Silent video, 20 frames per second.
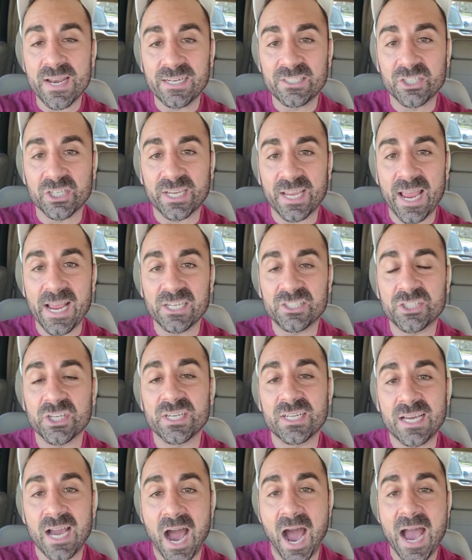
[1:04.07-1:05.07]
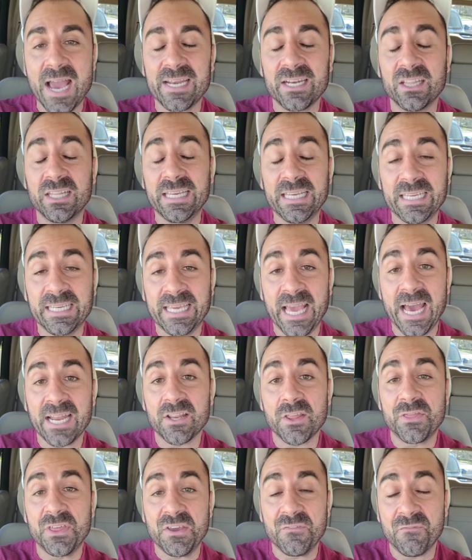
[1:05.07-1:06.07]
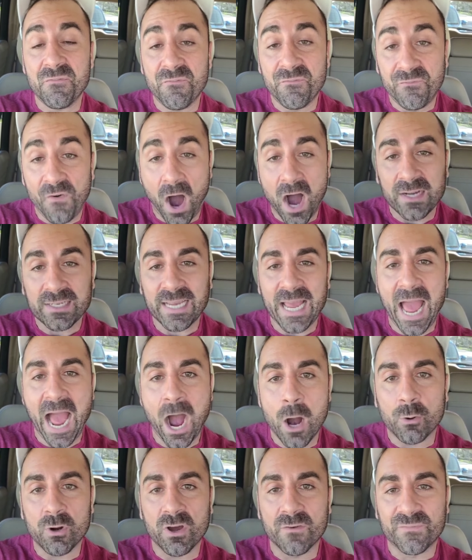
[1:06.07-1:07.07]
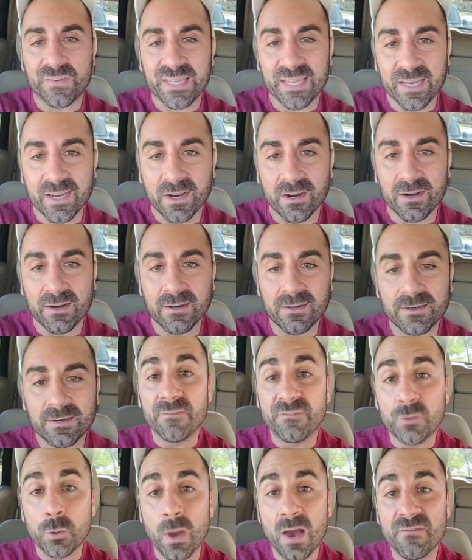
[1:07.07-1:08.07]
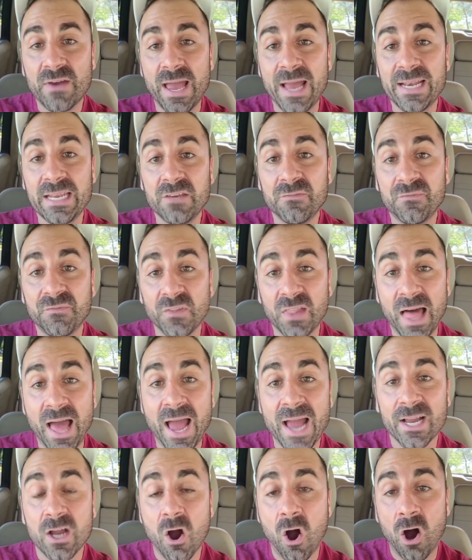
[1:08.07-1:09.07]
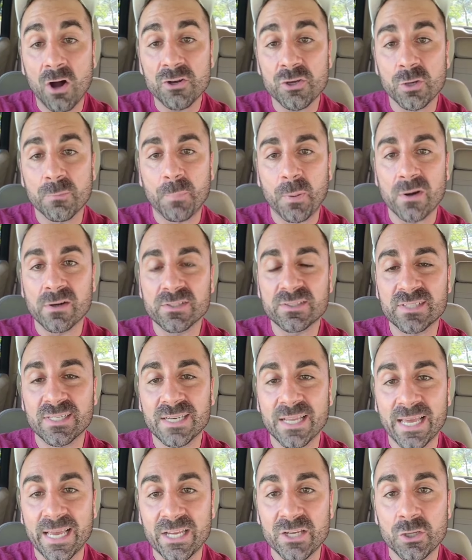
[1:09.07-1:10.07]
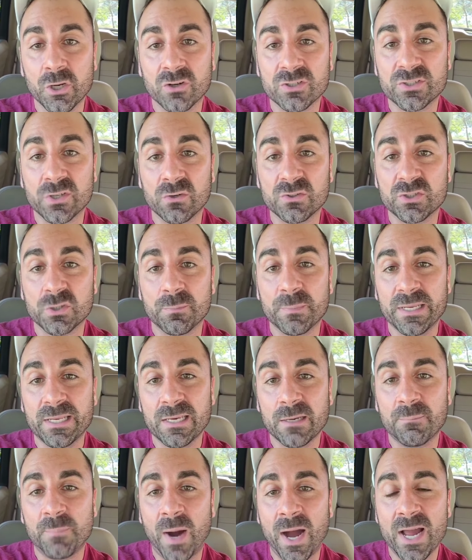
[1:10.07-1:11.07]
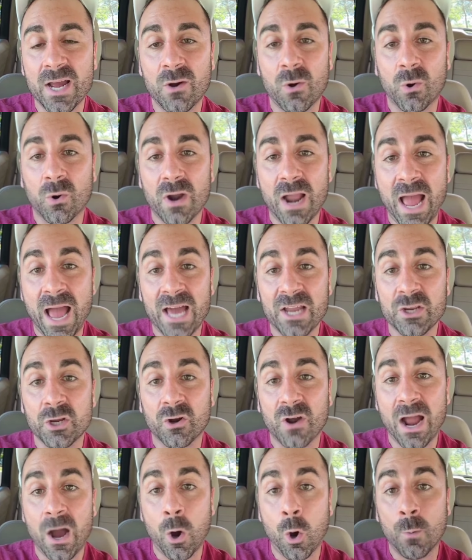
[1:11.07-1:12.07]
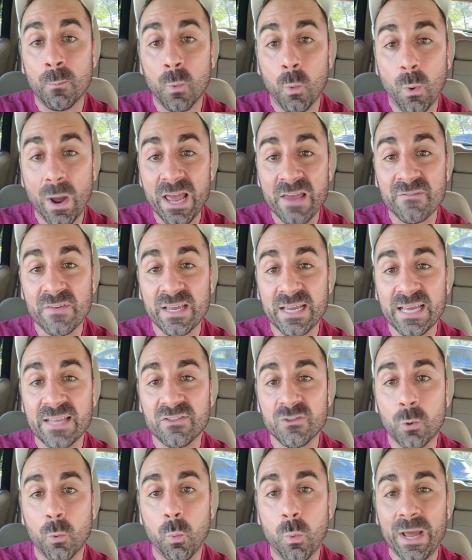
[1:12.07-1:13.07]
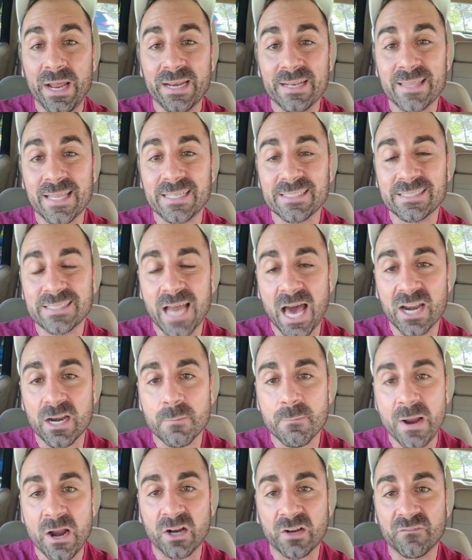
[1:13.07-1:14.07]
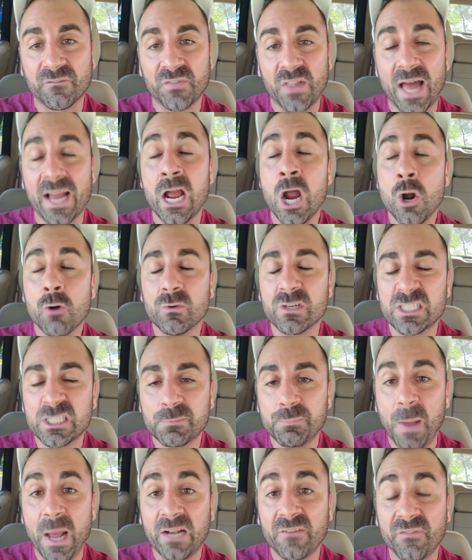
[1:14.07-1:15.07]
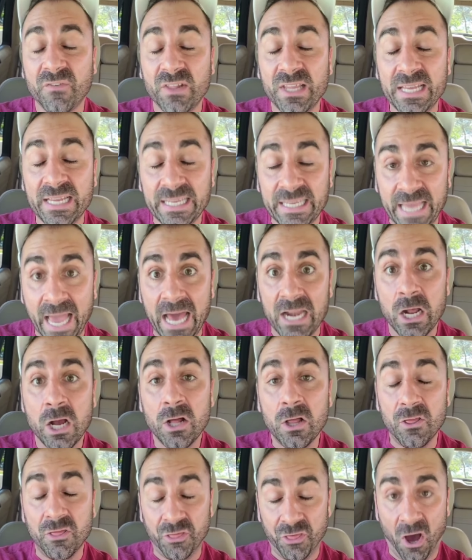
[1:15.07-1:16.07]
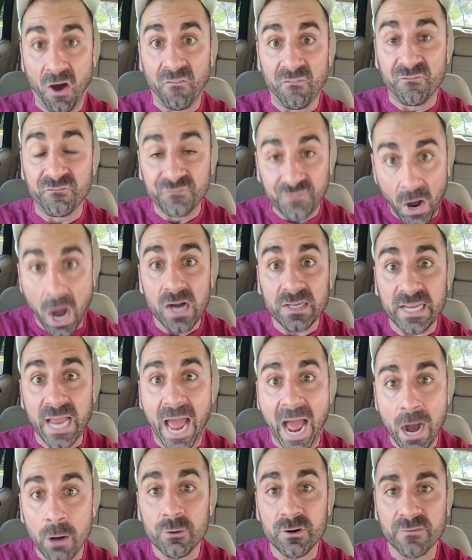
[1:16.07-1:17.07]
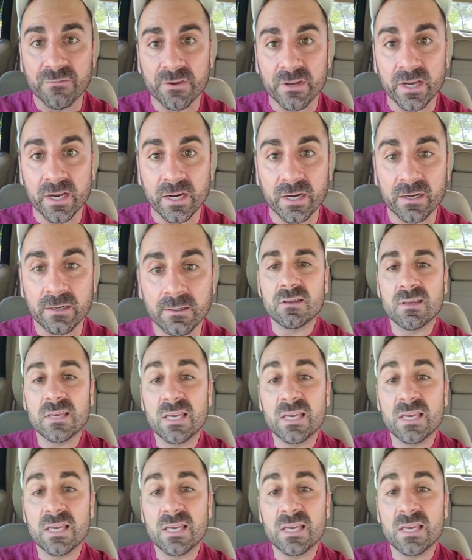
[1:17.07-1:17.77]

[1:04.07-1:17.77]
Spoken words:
of an education, kindly get the fuck out of here. If you have any flag on your person, in your social media bio, or at your home waving in the wind that is not an American flag, respectfully get the fuck out of here.